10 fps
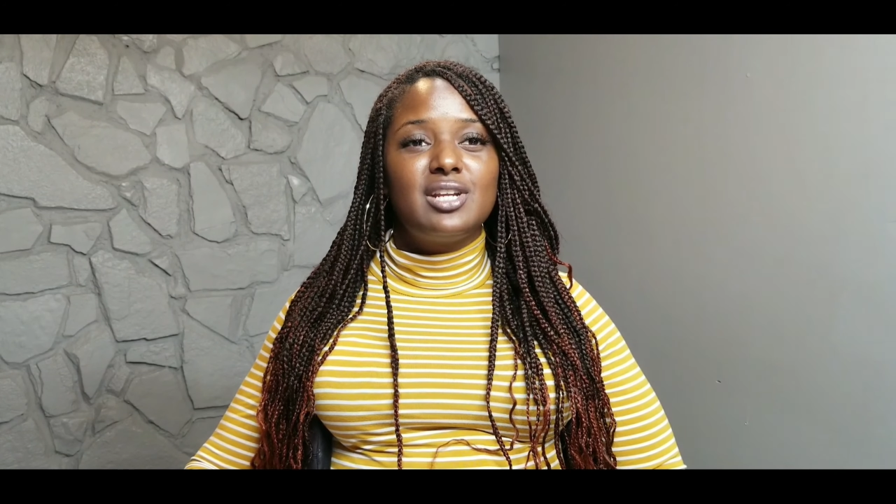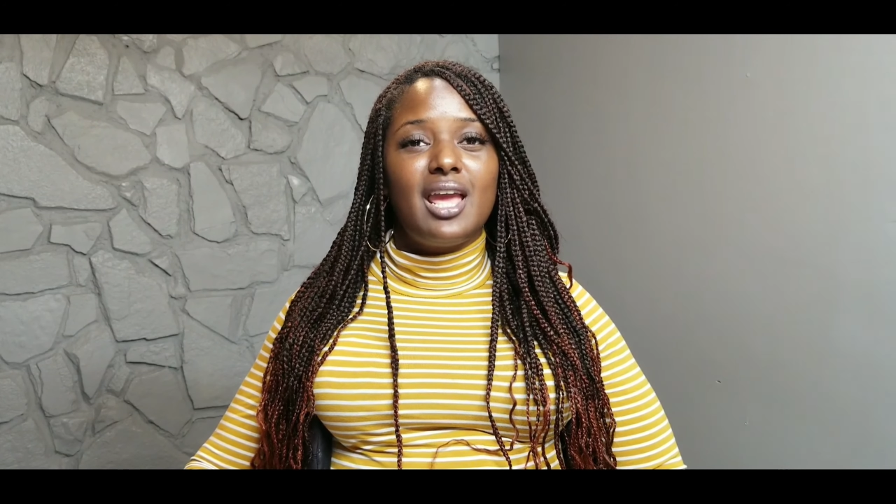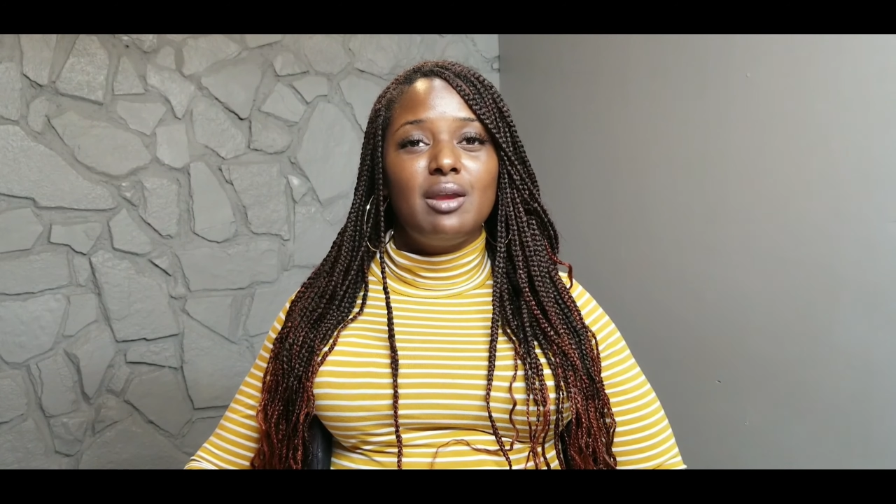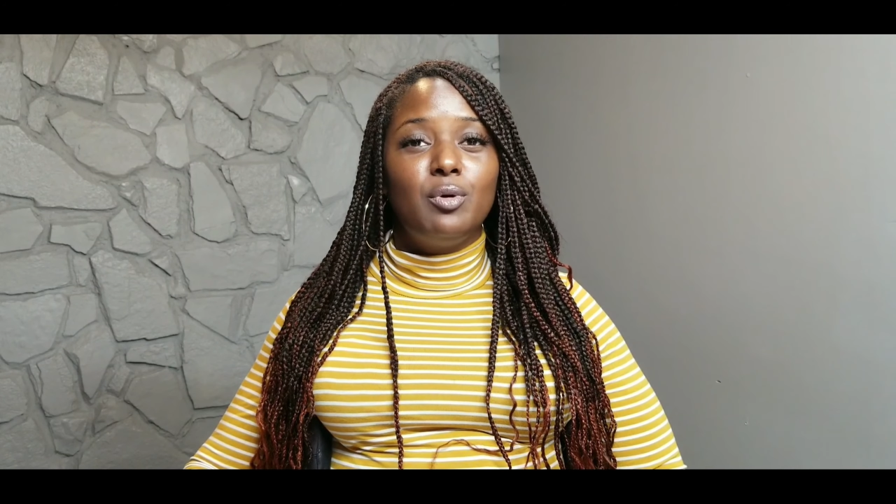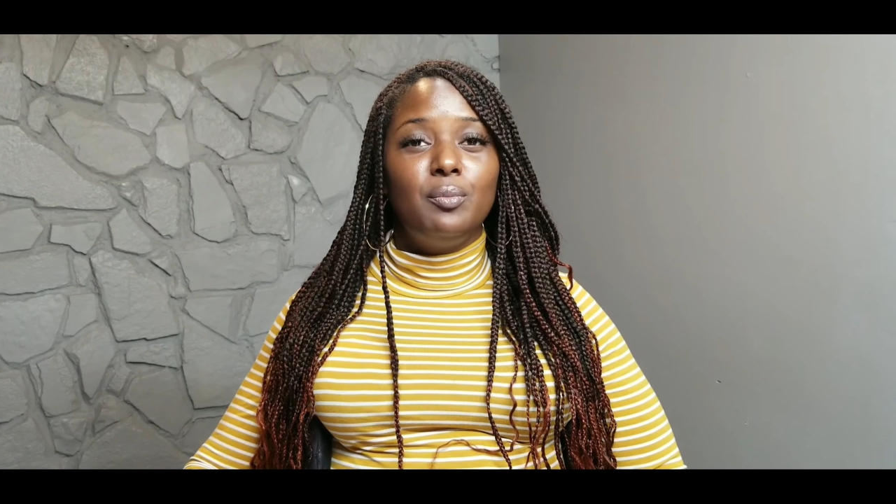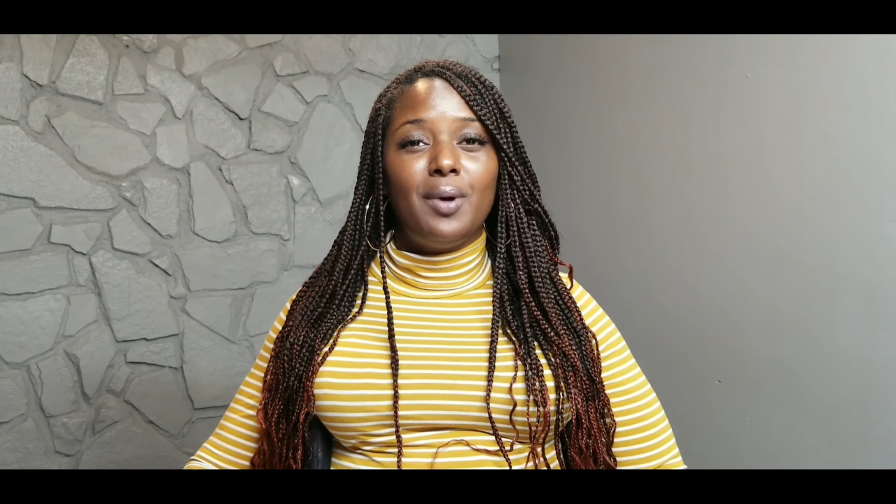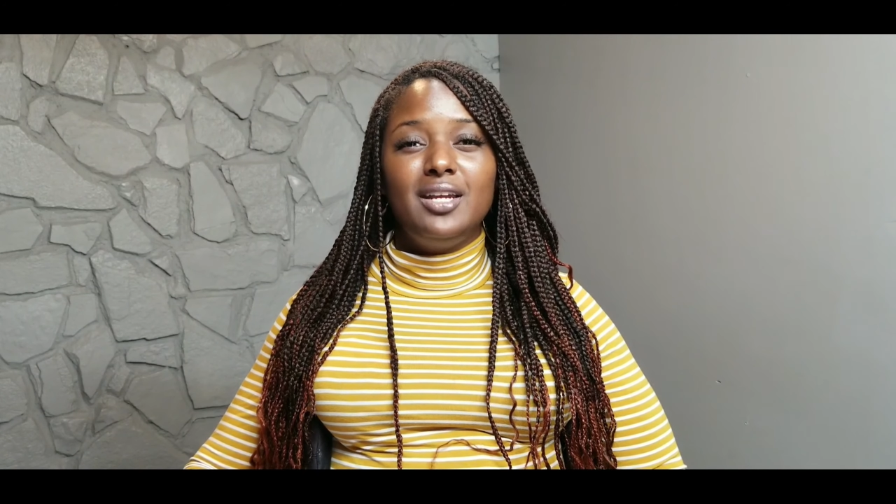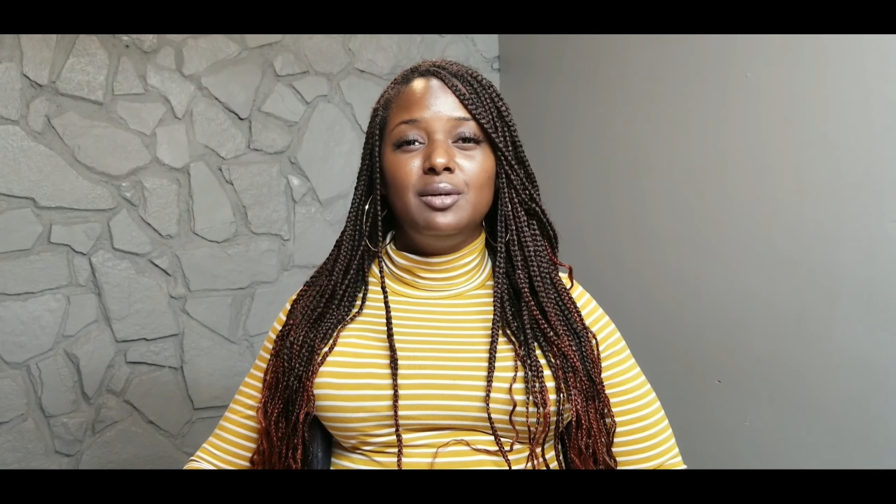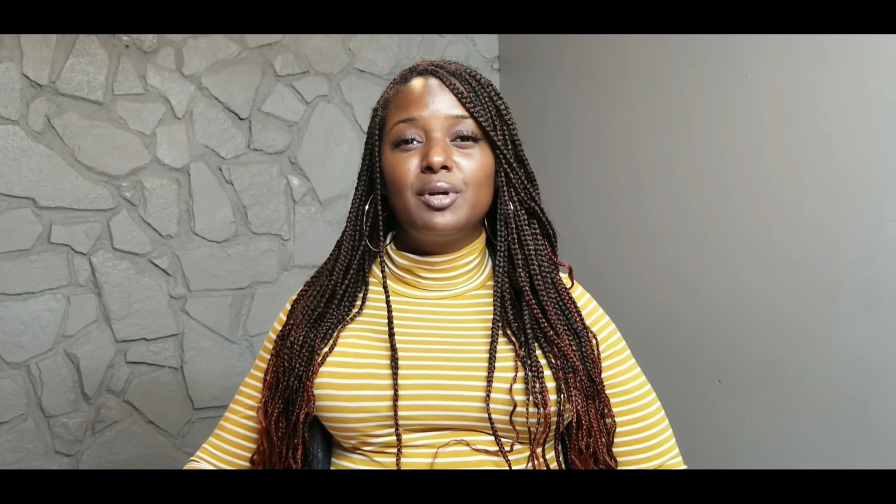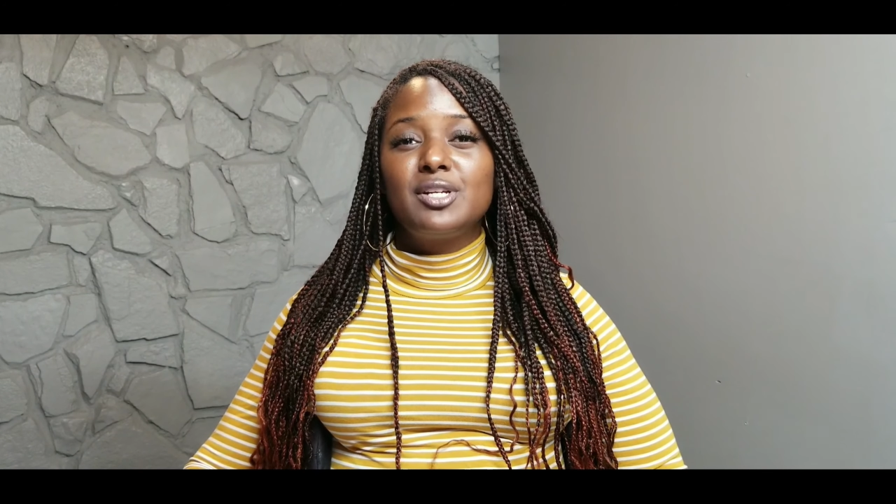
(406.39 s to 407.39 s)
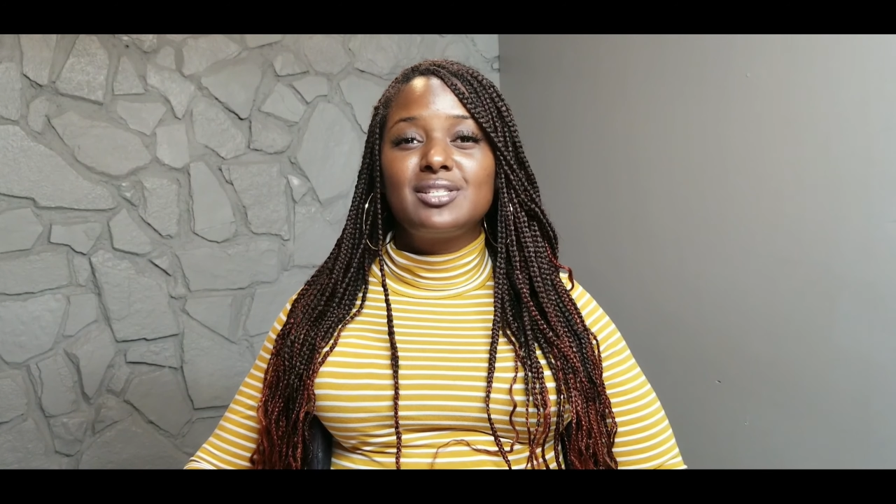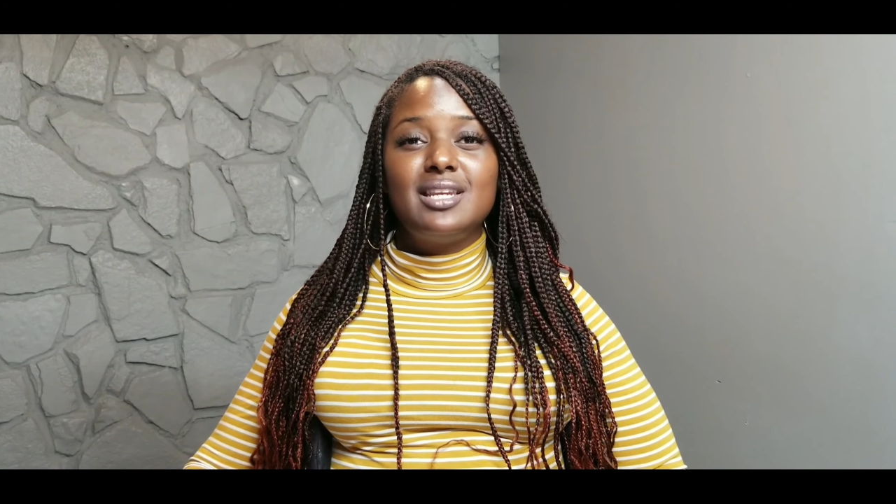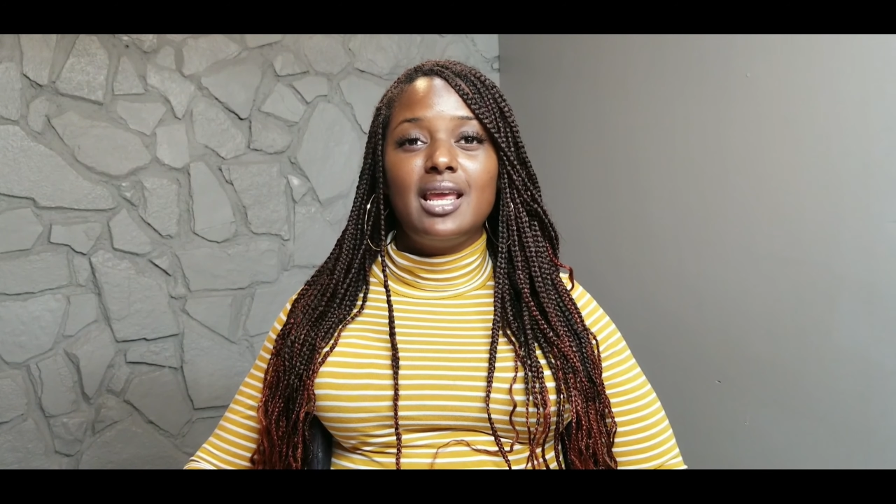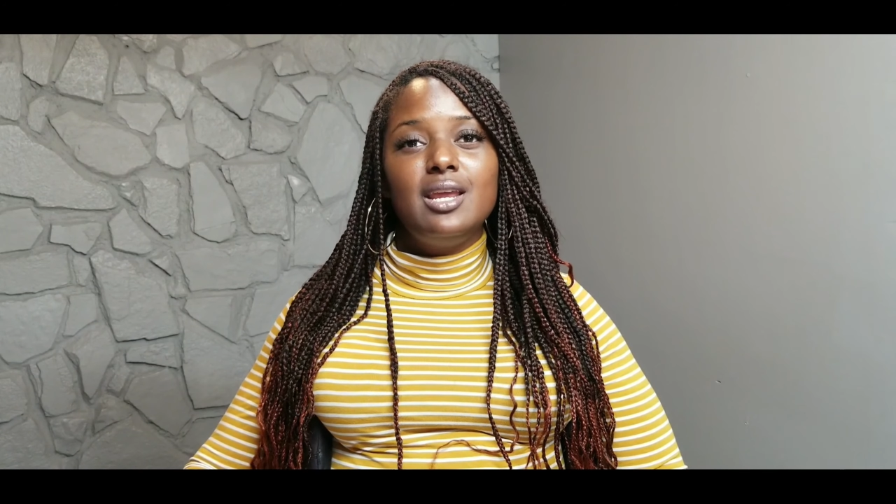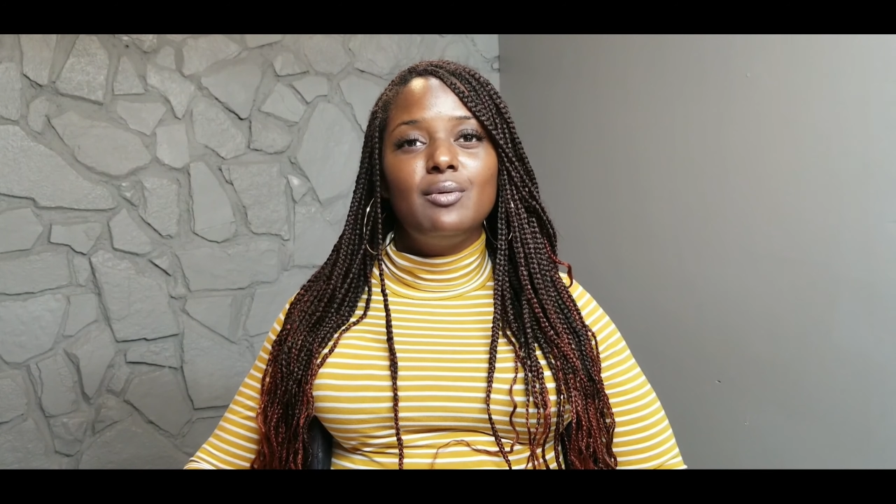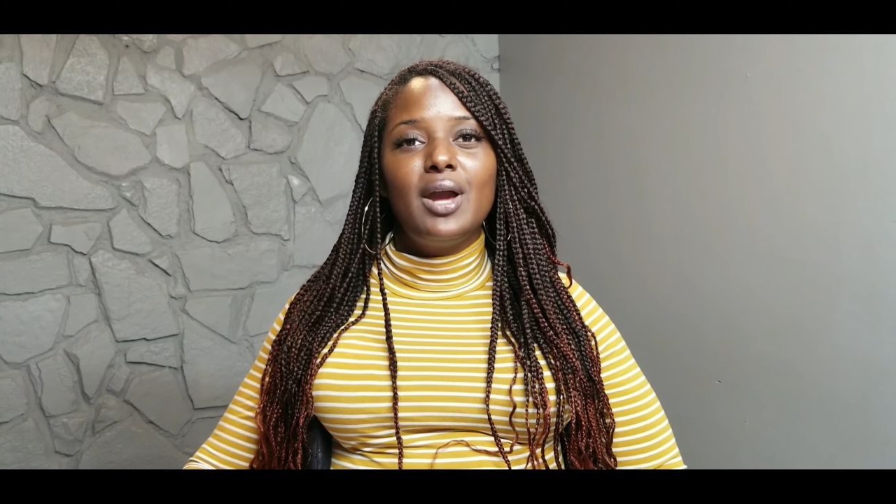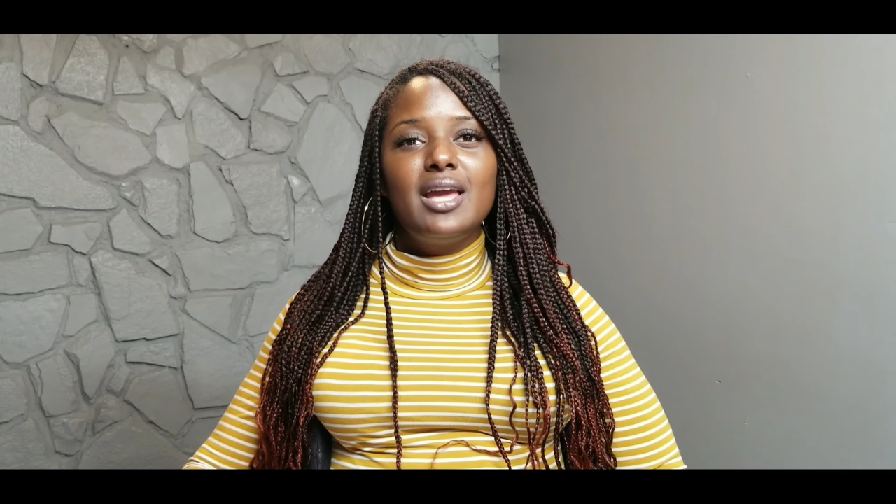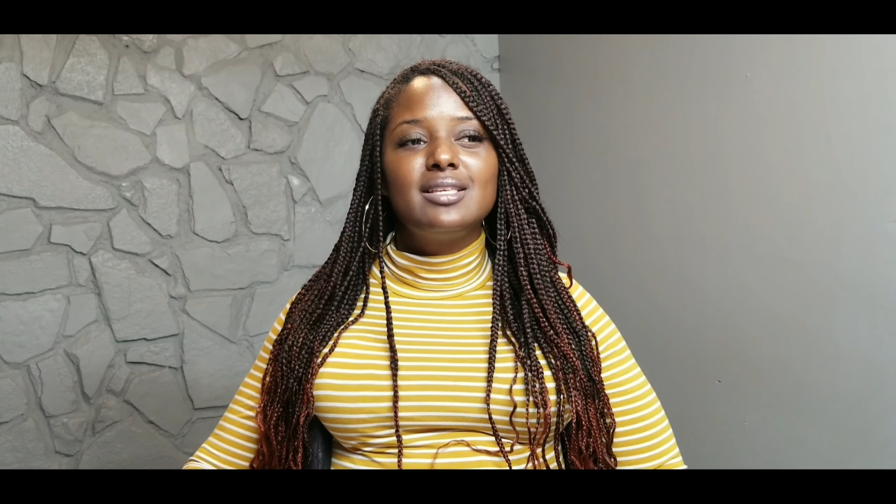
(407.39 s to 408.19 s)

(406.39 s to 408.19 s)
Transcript: able-bodied person anyway.